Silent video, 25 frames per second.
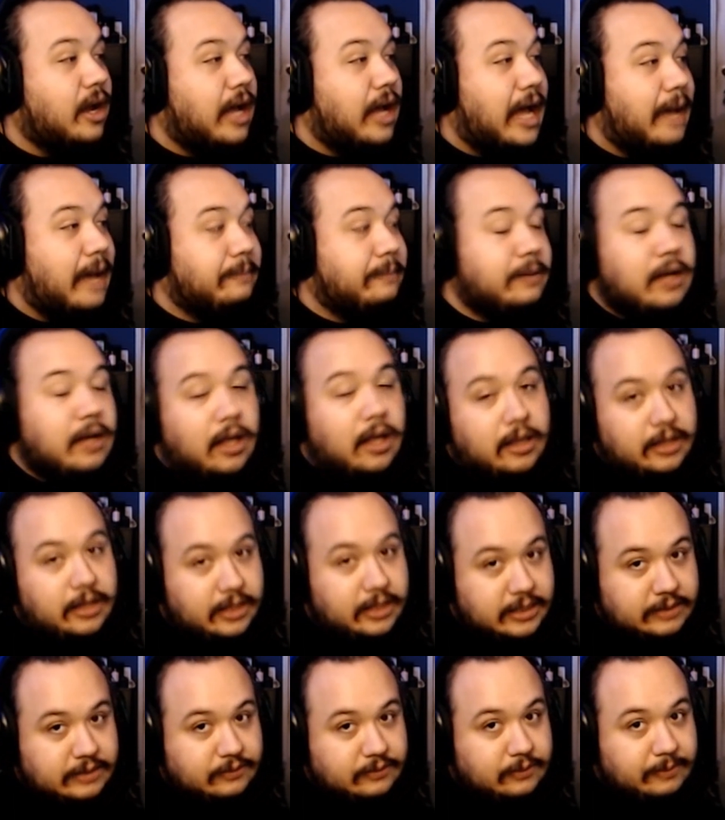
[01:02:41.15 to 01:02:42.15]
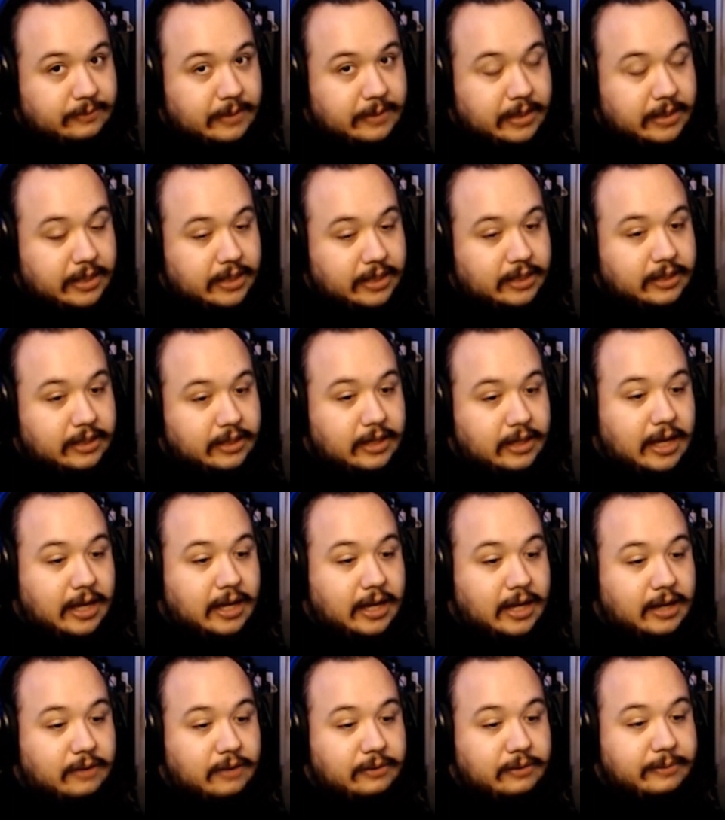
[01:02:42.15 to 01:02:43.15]
happy holidays everybody
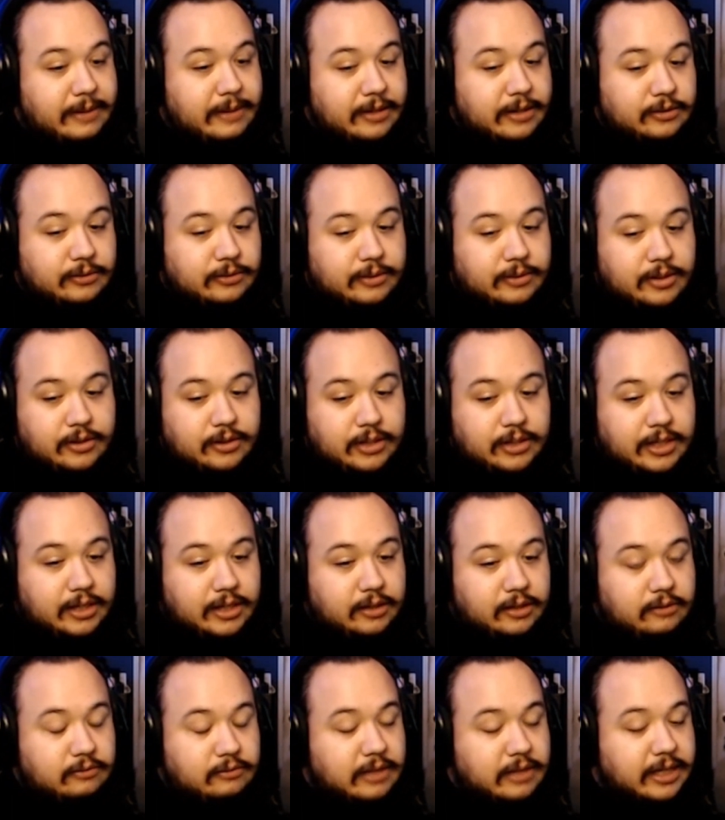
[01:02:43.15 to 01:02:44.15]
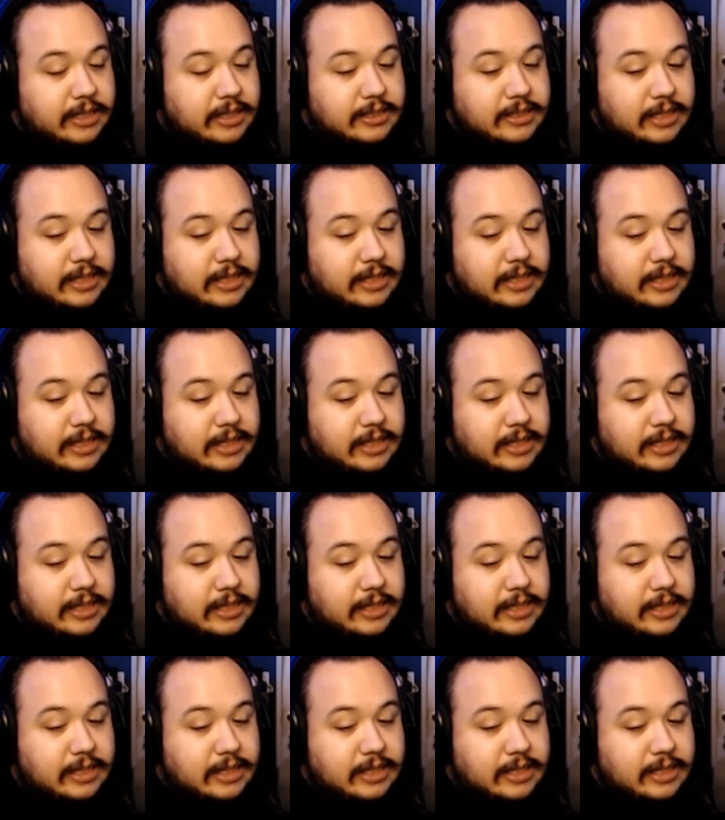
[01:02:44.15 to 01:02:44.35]
uh we made it through another year like i